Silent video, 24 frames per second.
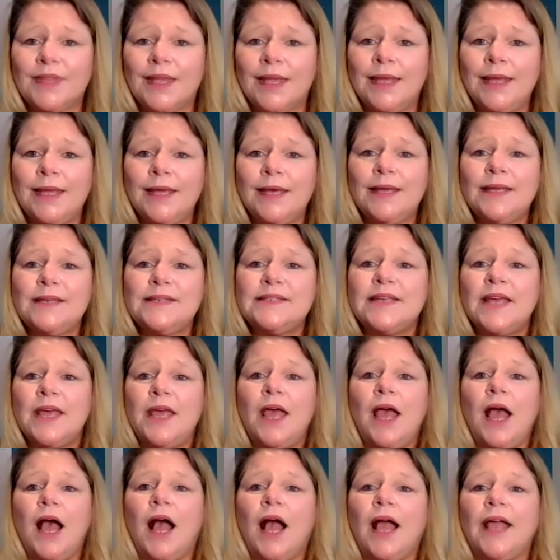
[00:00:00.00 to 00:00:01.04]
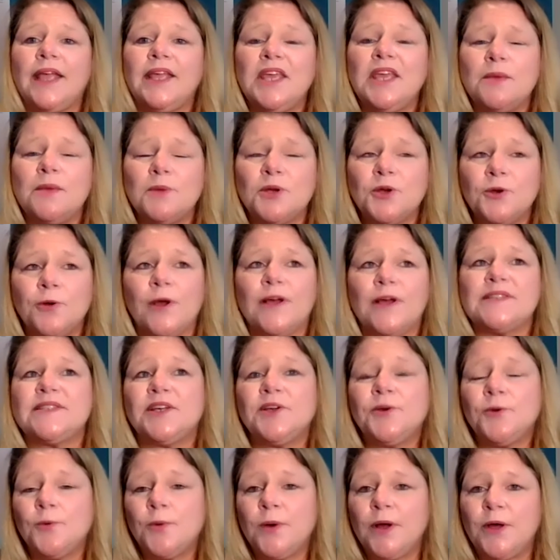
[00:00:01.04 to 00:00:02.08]
And I came across a
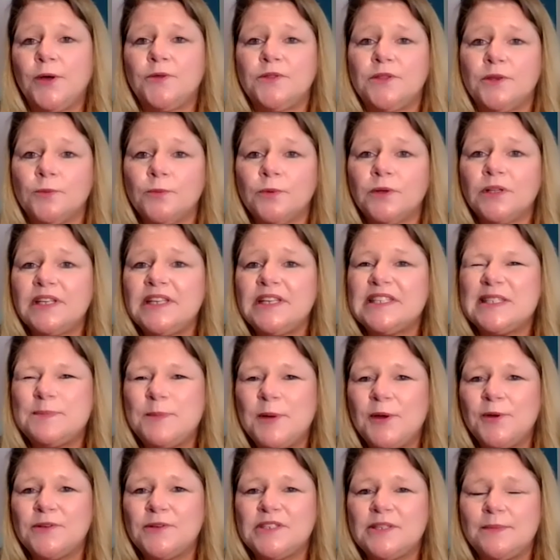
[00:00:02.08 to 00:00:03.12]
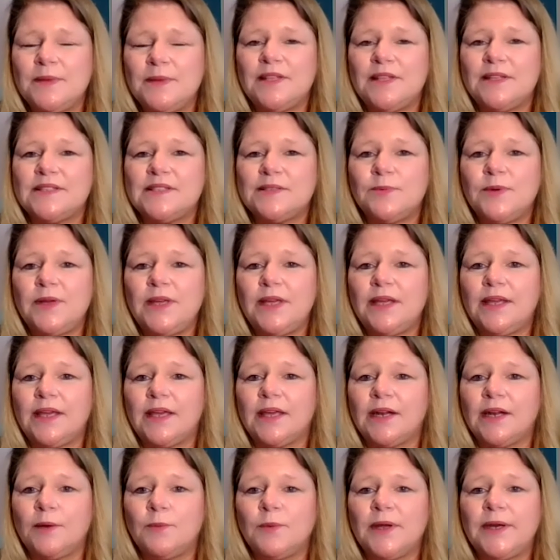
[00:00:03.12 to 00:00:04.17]
quote that really spoke to me this week,
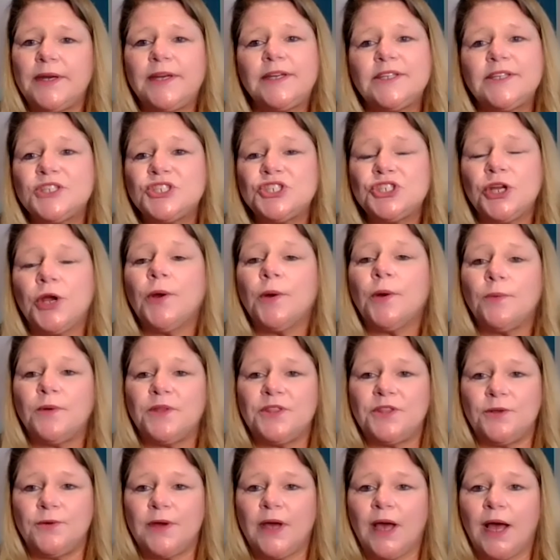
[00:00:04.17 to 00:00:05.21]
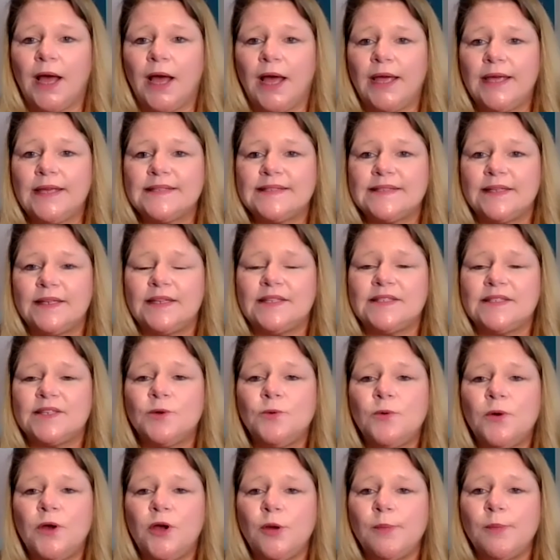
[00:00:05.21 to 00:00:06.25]
and I wanted to share it with you guys. And it's a
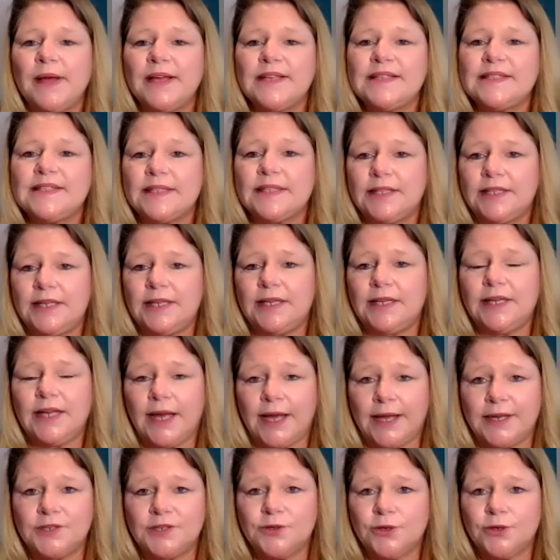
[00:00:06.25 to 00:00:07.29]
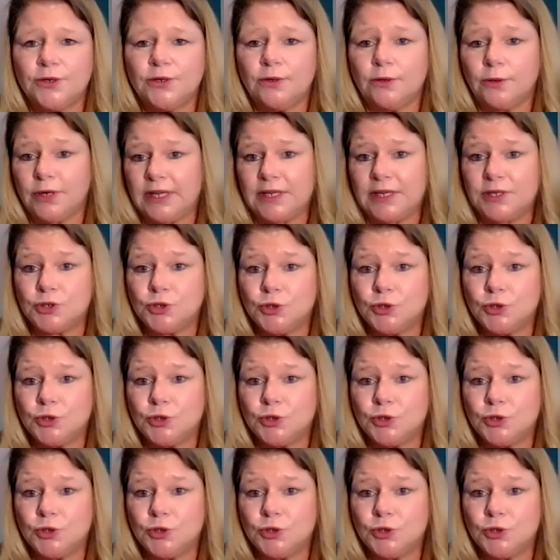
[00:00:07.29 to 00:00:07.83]
quote by Celine Kinder.